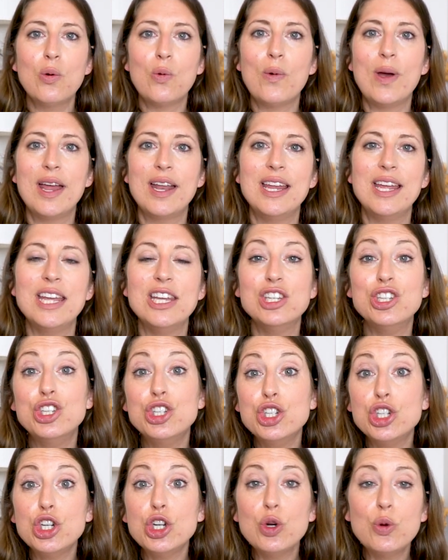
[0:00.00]
when he's
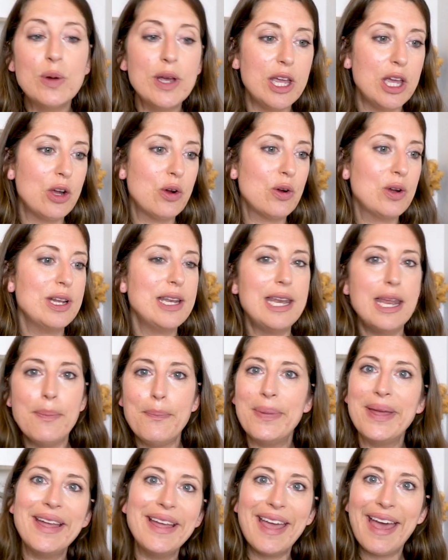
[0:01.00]
chewing or
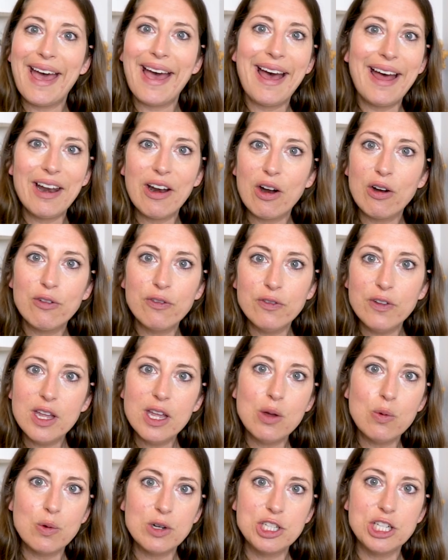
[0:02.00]
nipping at our
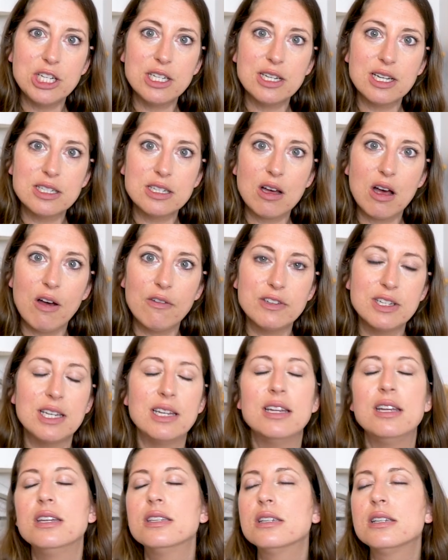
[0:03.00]
feet, which he does
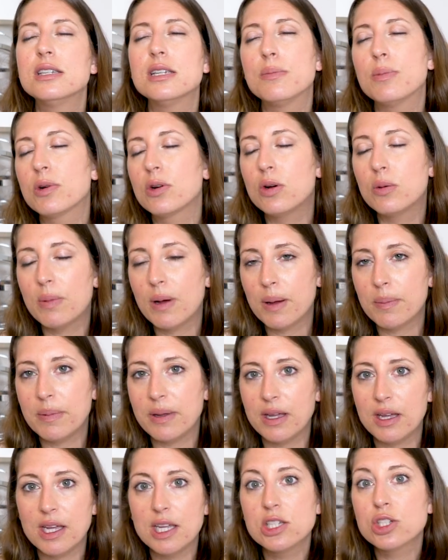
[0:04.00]
often. He's a typical
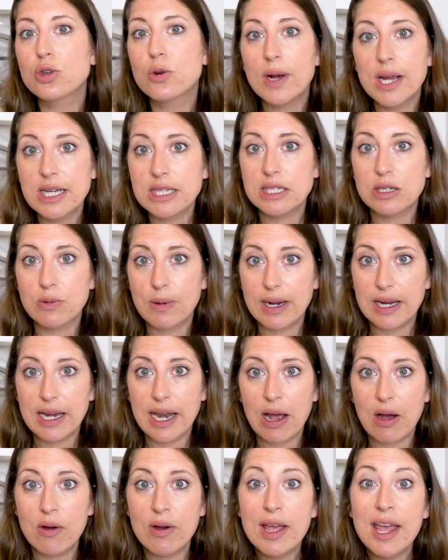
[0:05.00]
puppy. He's crazy right
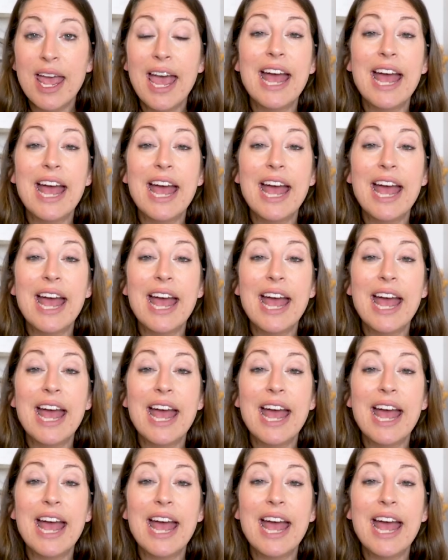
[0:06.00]
now.